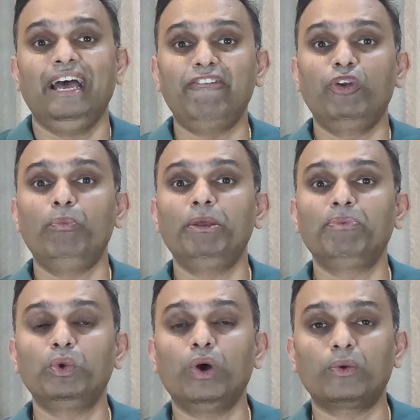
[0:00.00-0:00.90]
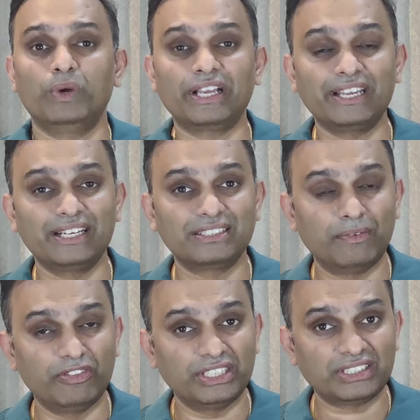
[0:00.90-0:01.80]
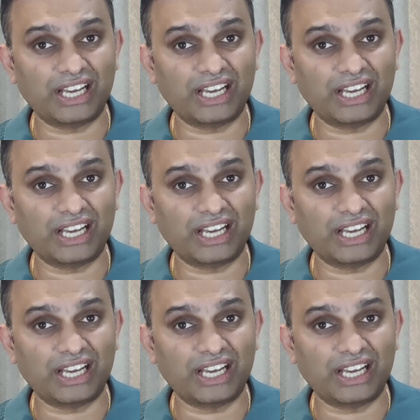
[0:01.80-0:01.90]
I know people who are working at some of the